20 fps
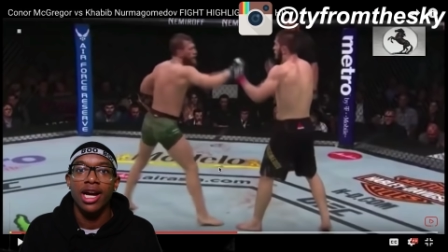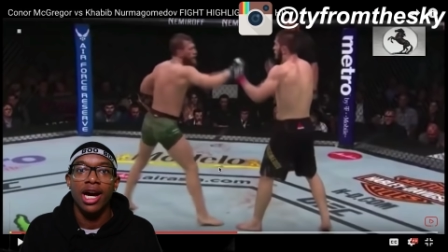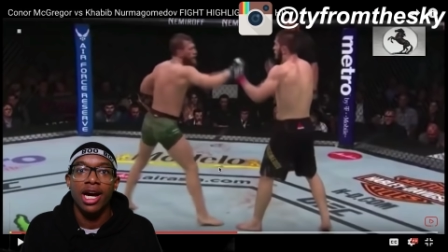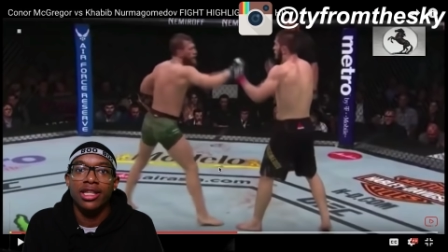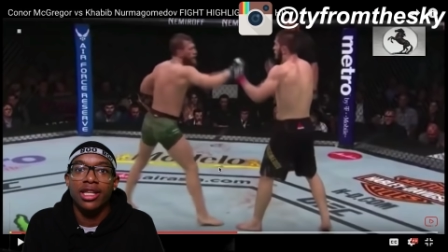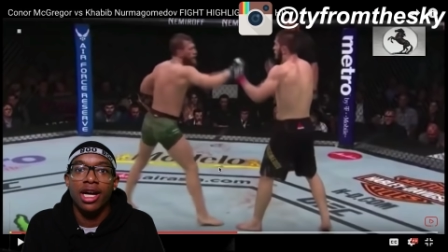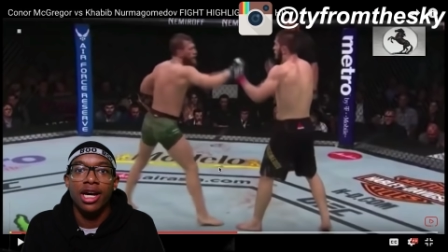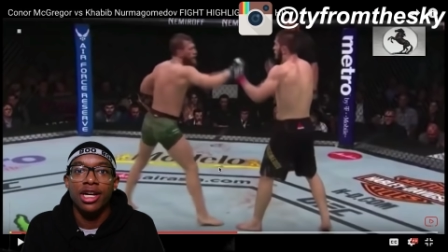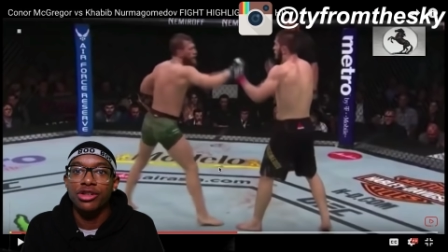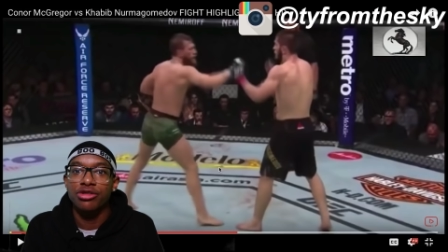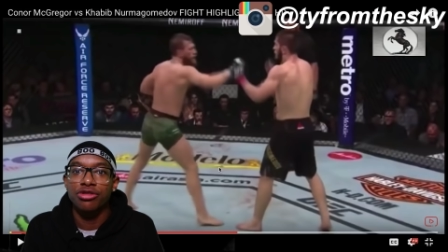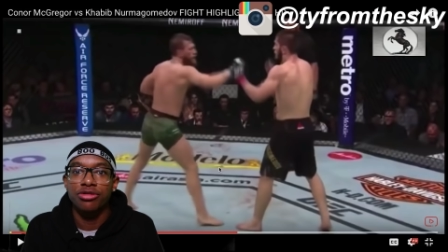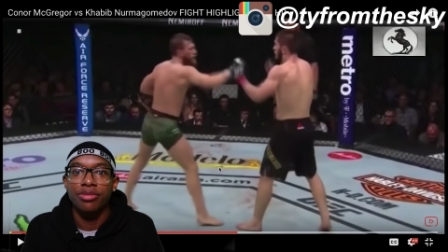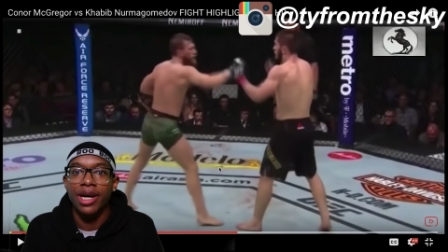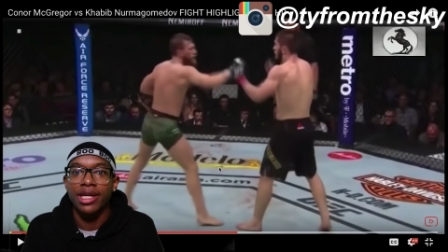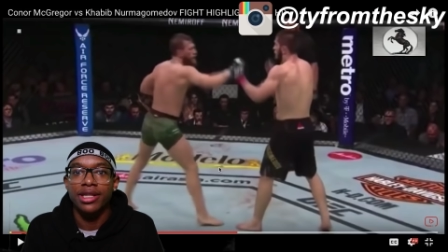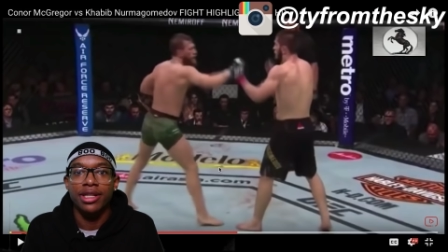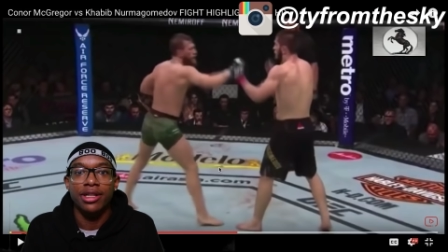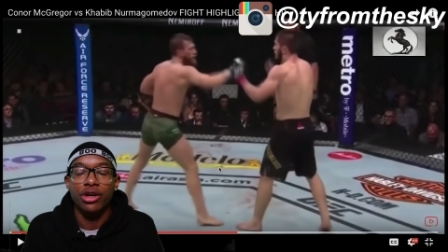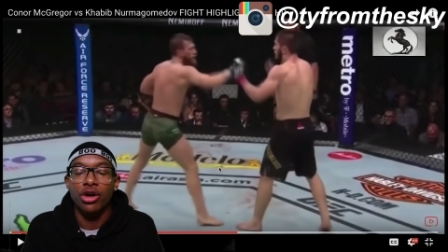I thought he was
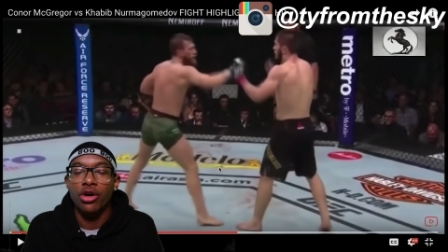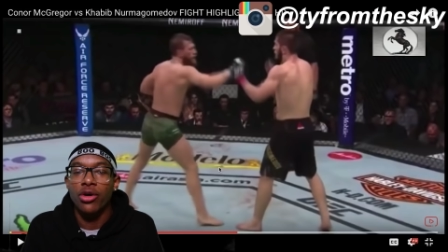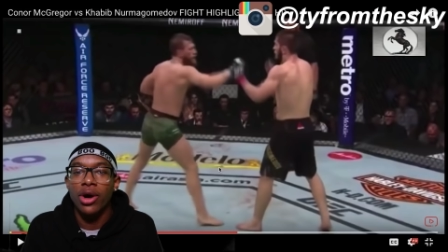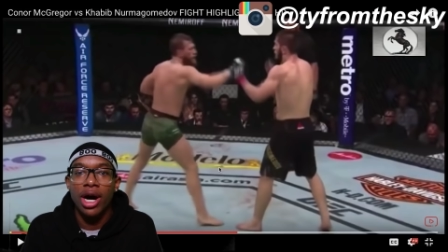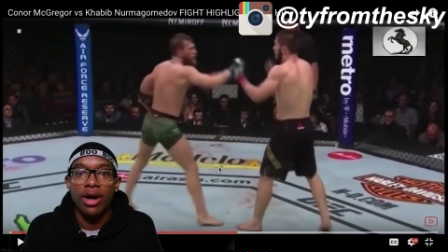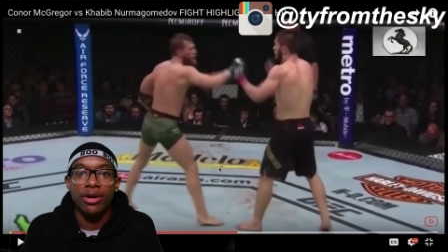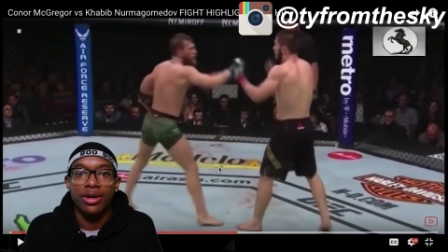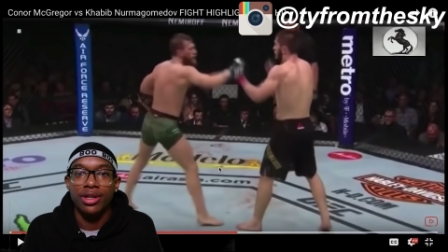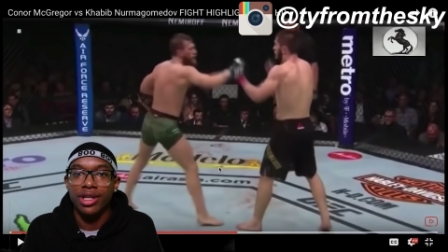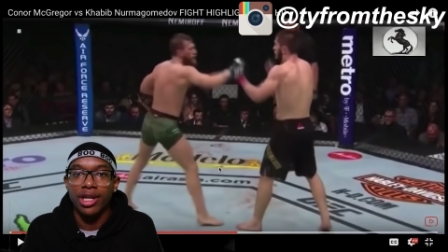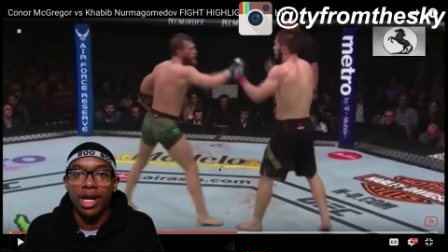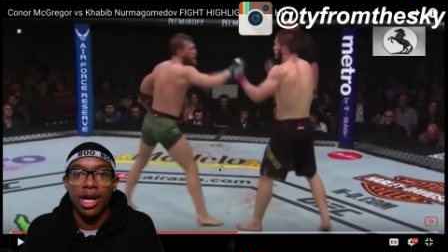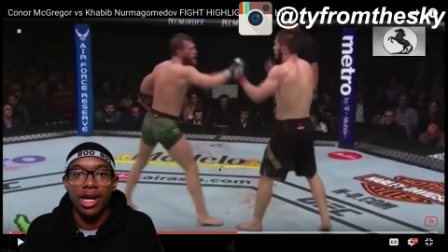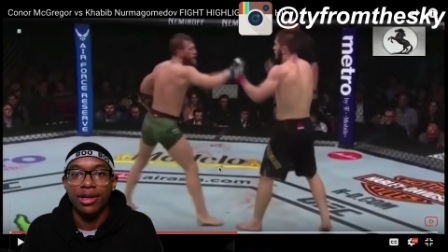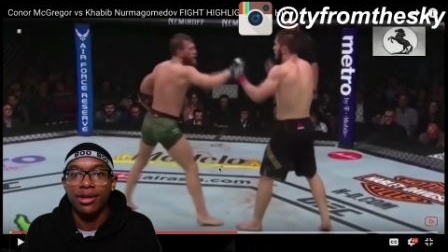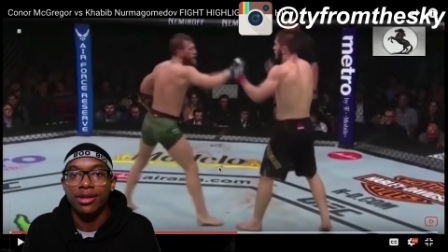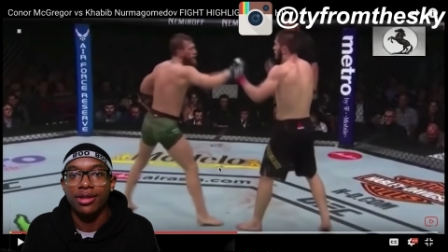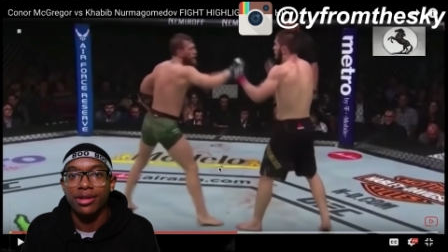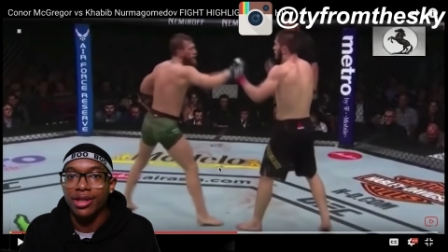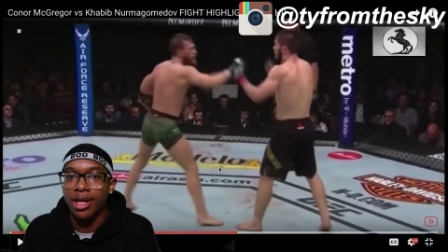about to go out and
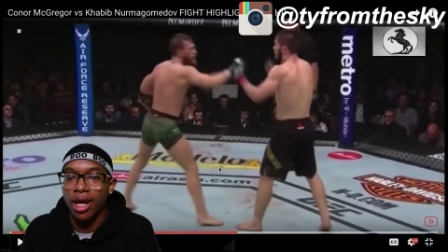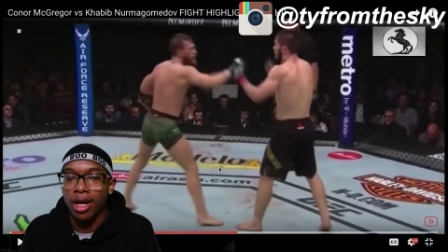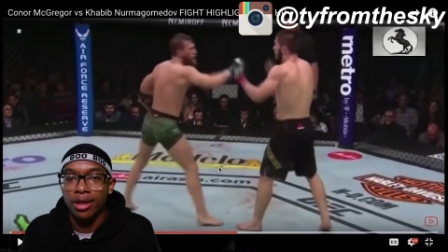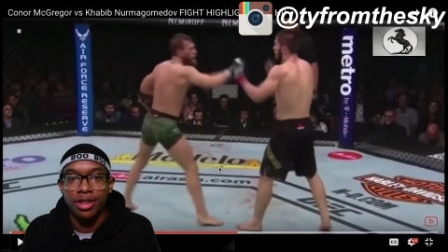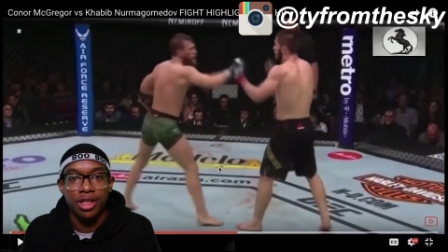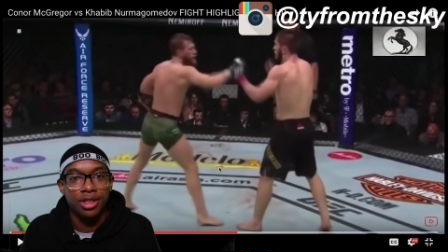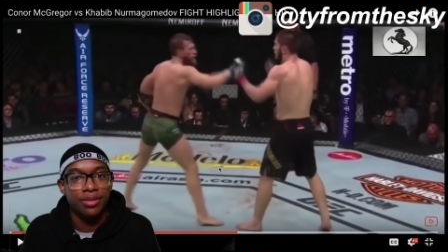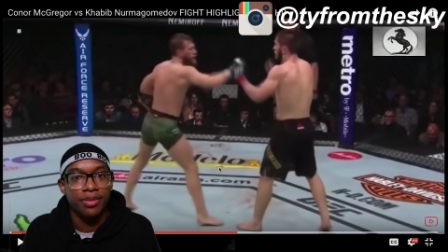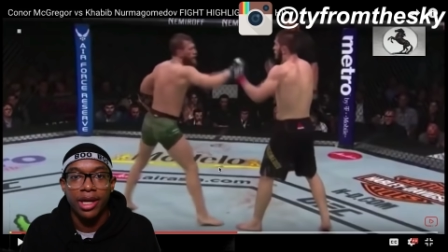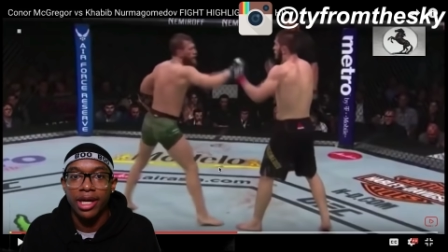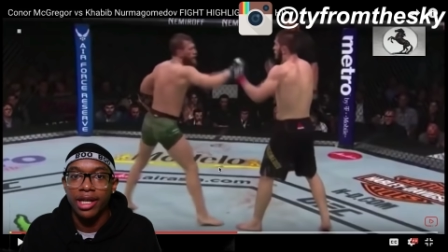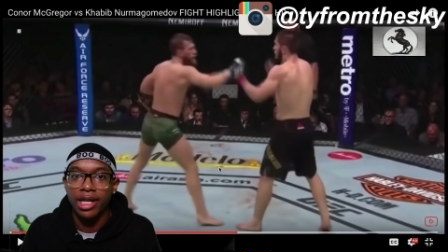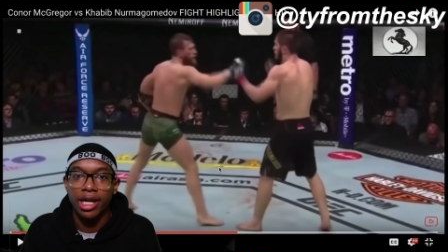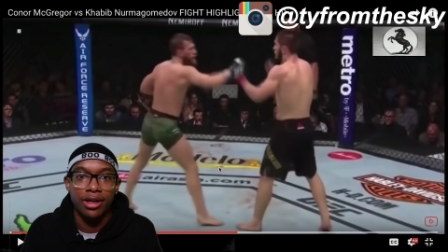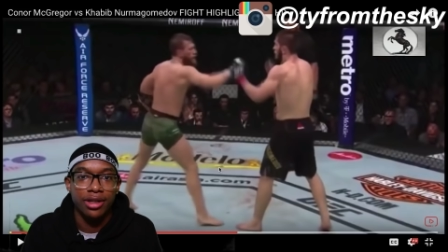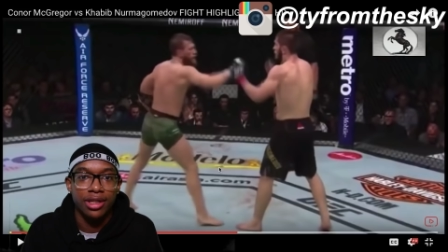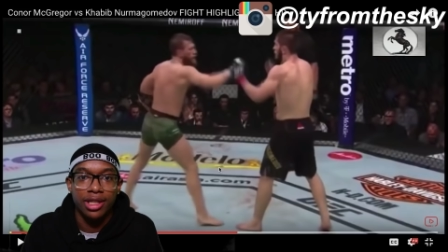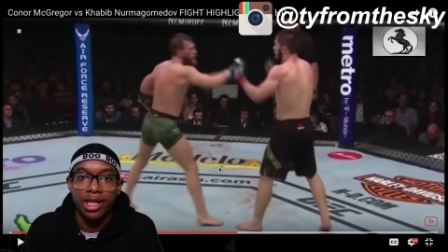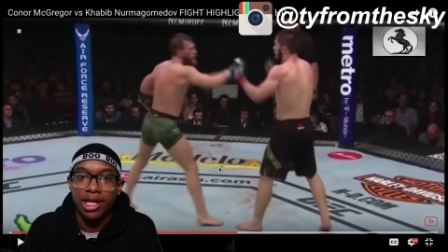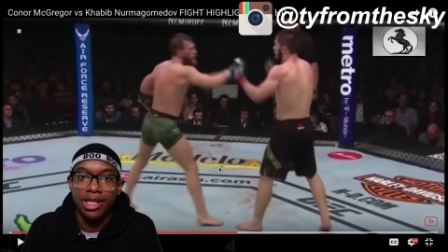like knock this man
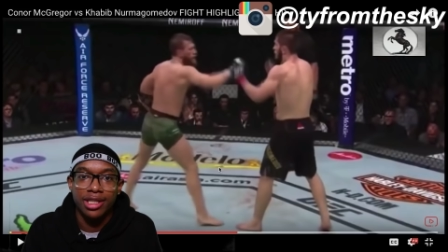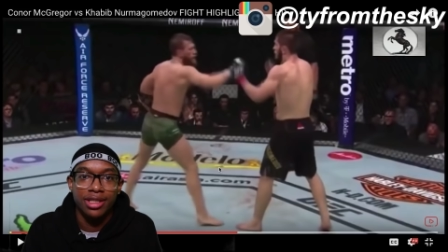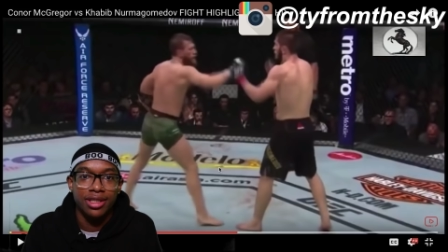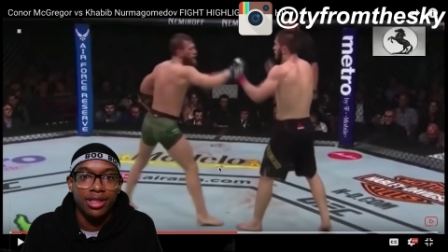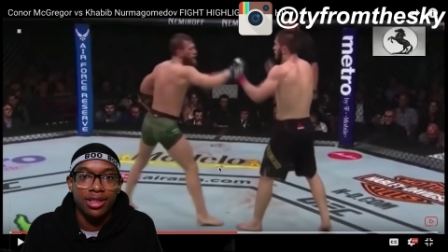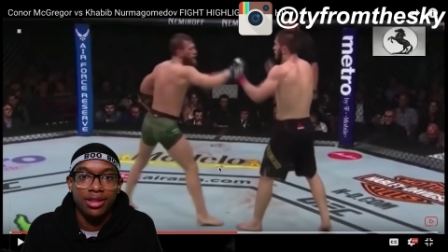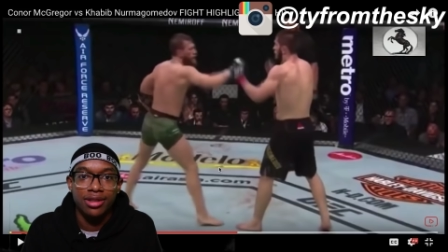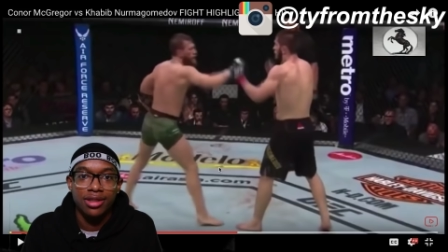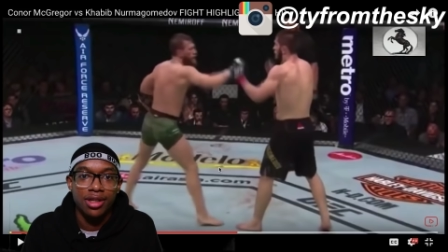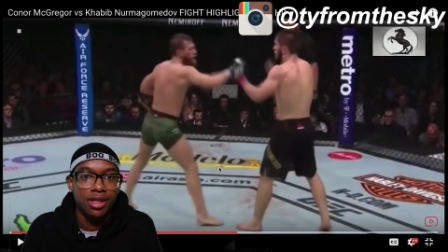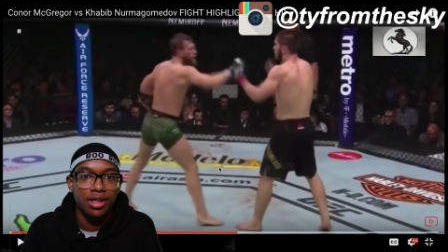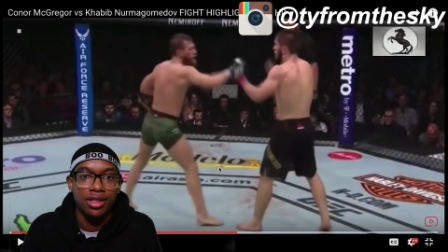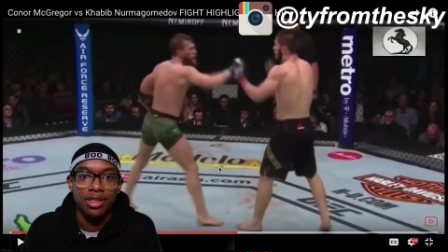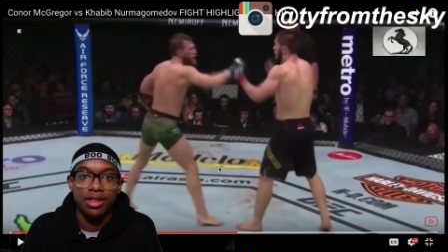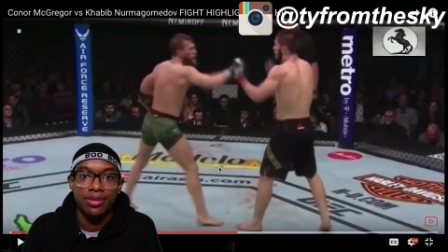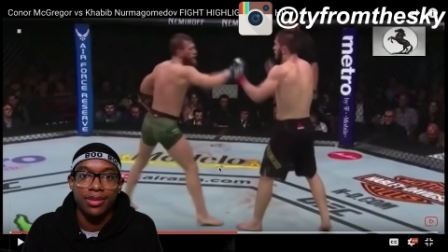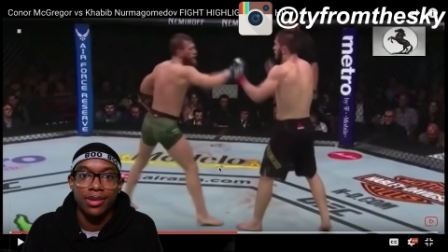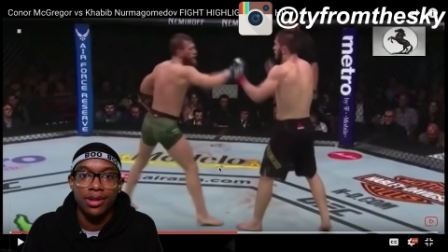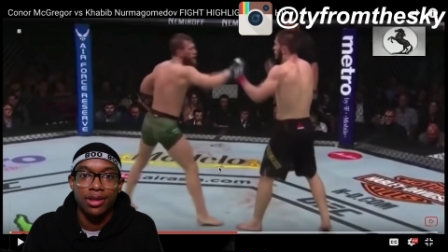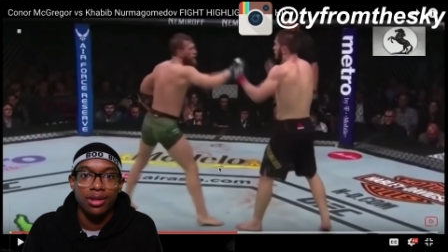out in like ten
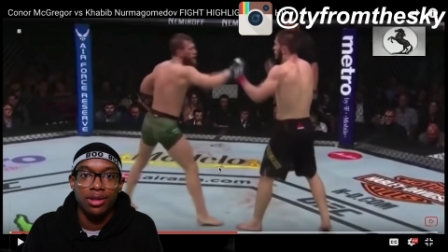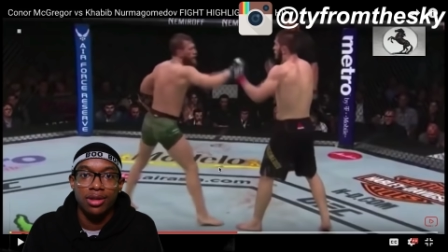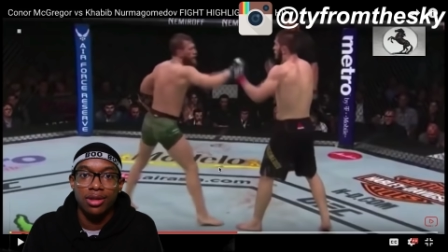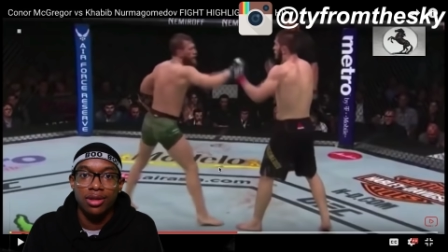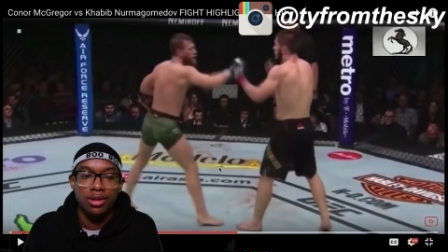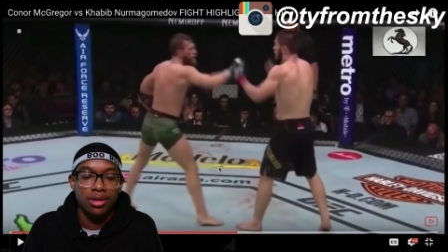seconds, but